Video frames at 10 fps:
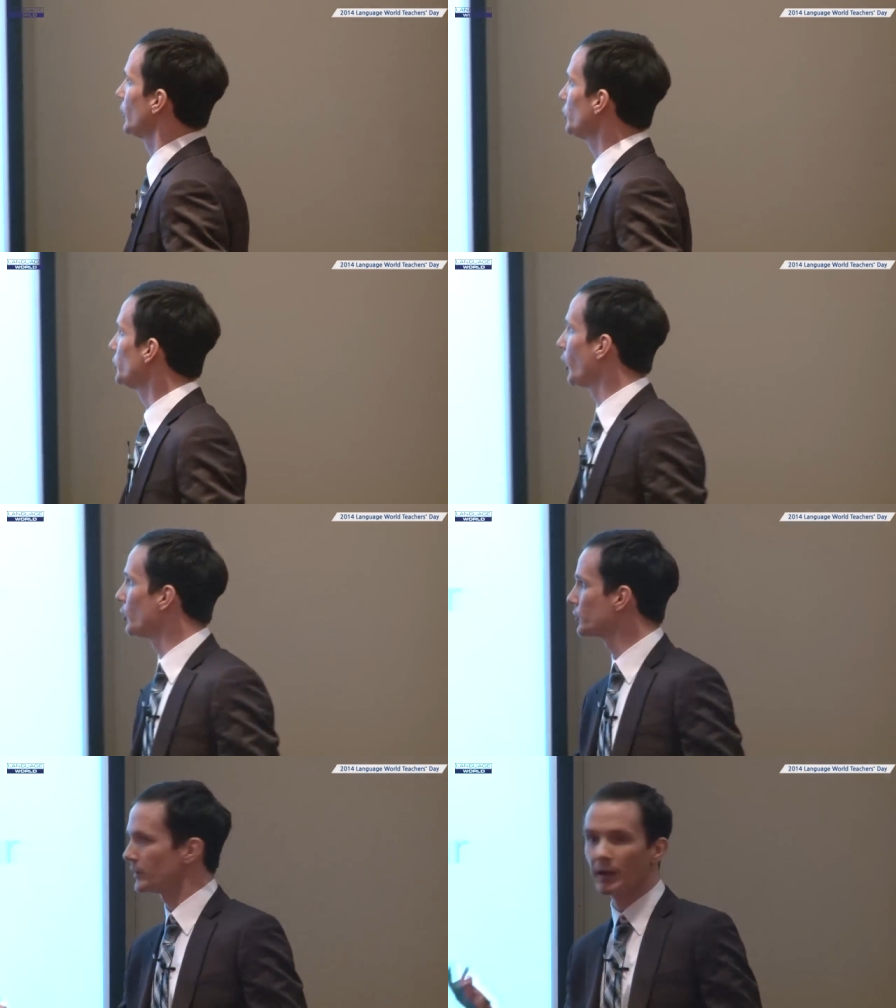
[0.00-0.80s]
who
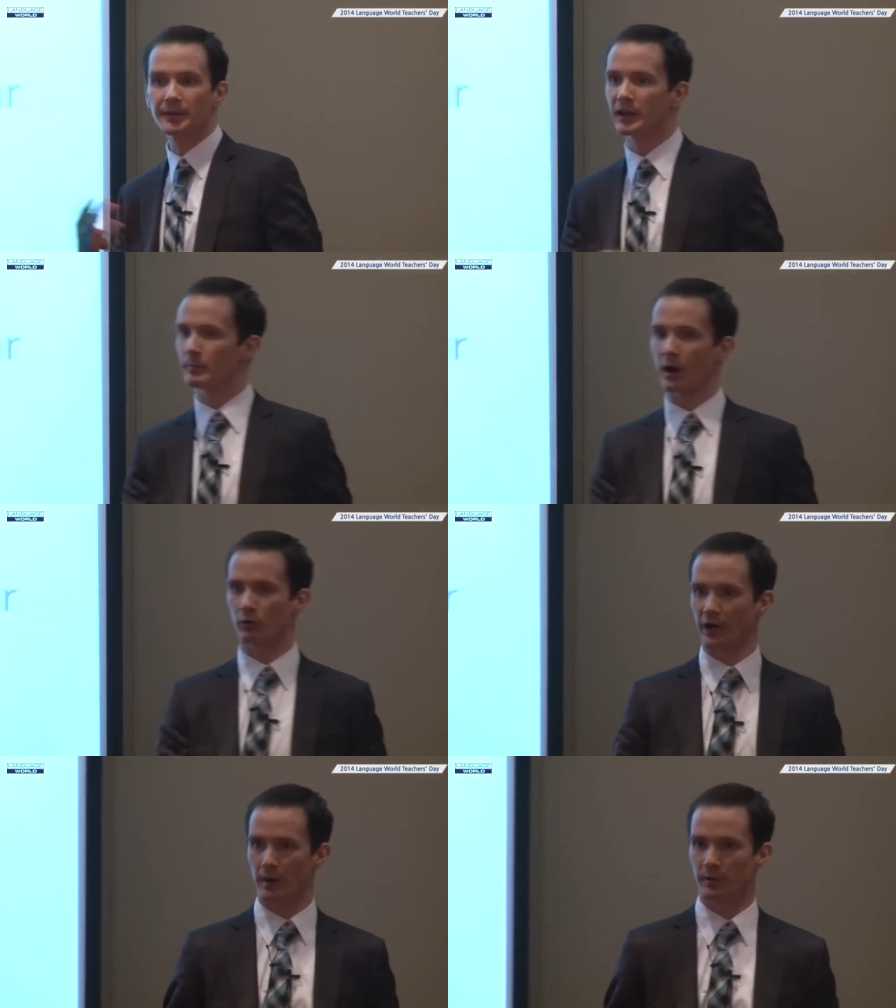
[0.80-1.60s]
knows nothing about
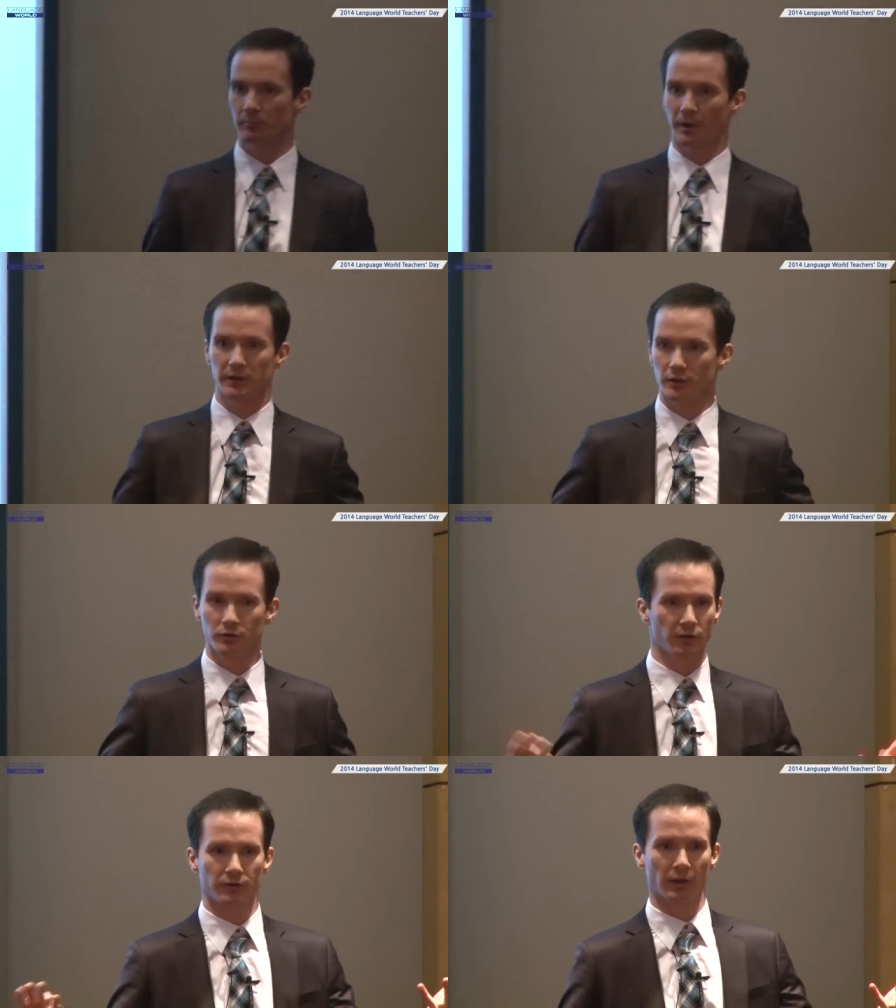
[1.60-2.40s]
grammar, but
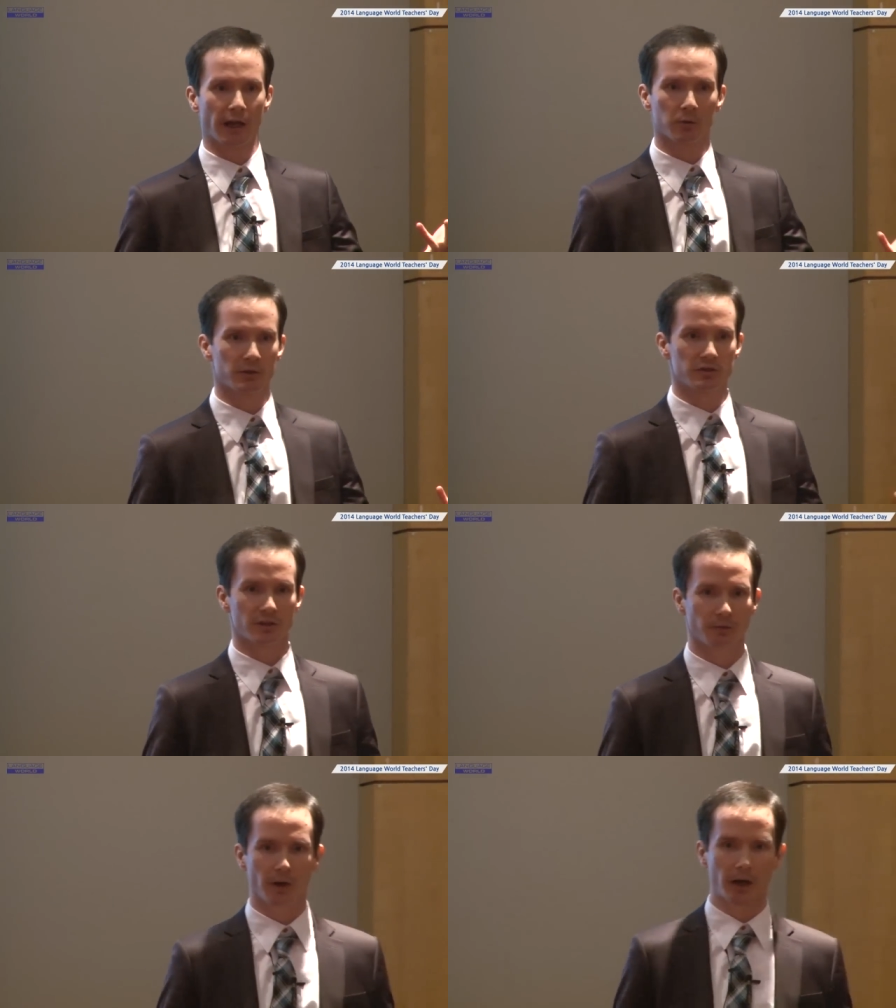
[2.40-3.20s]
uses the language
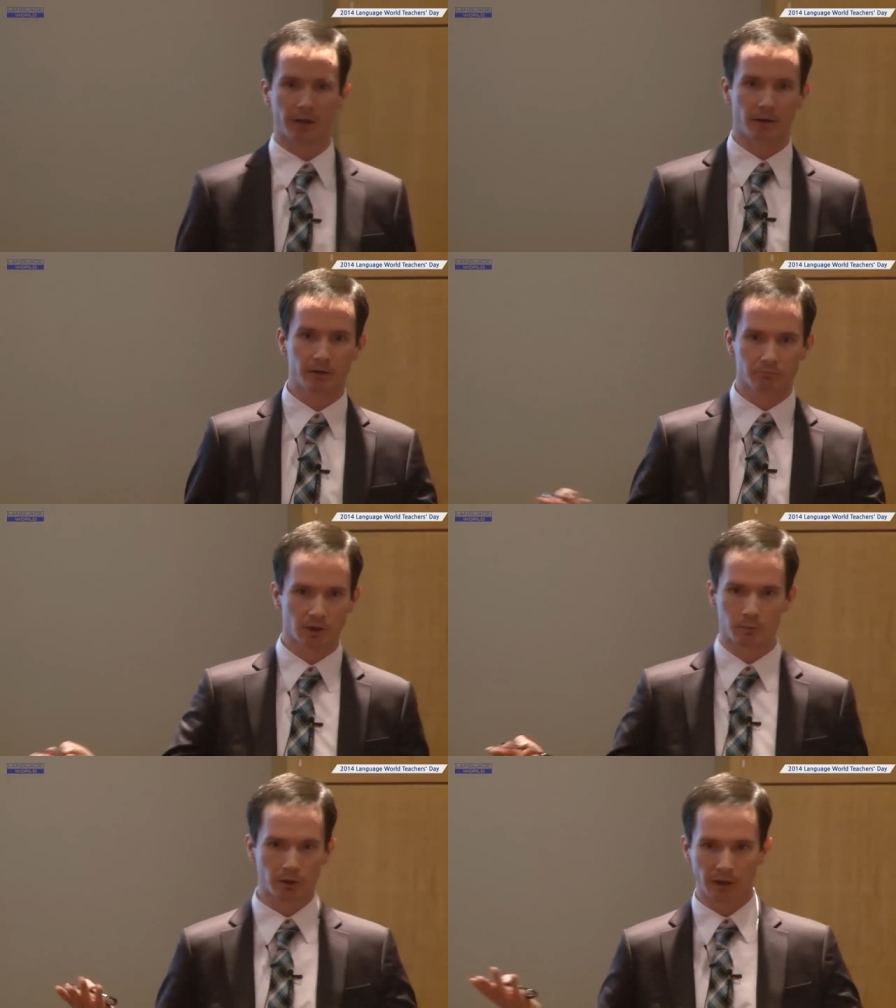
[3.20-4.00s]
just fine. They
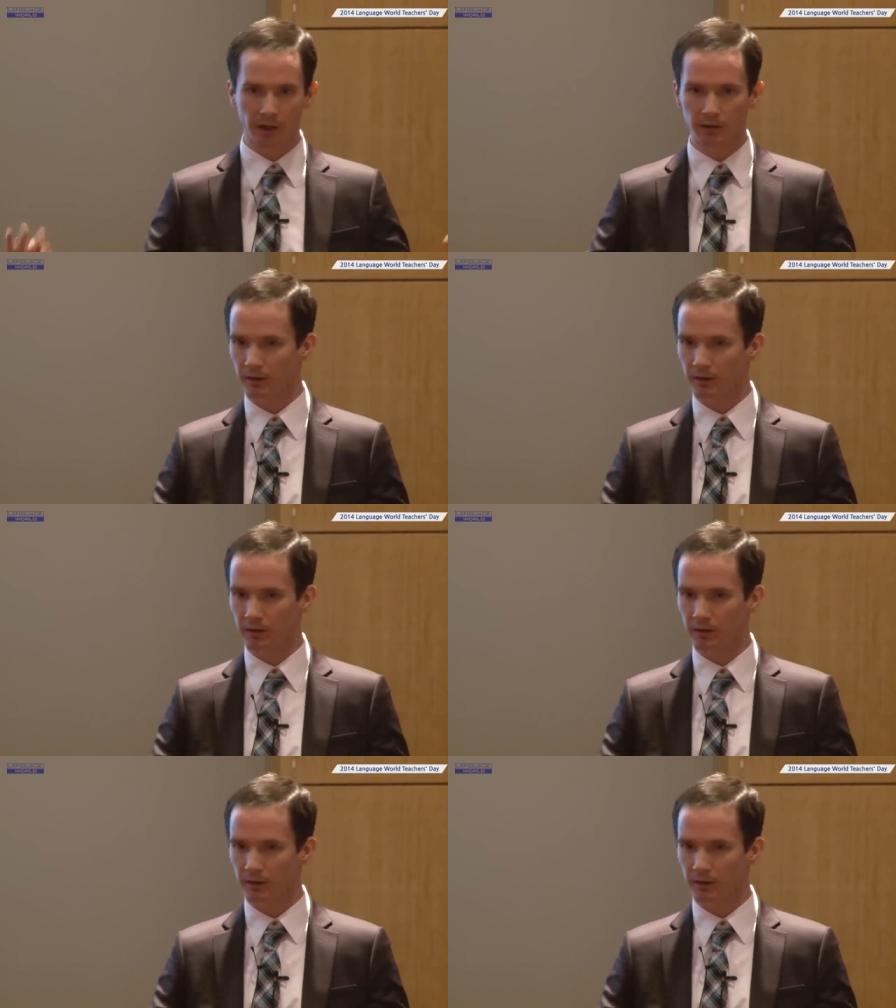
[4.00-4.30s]
communicate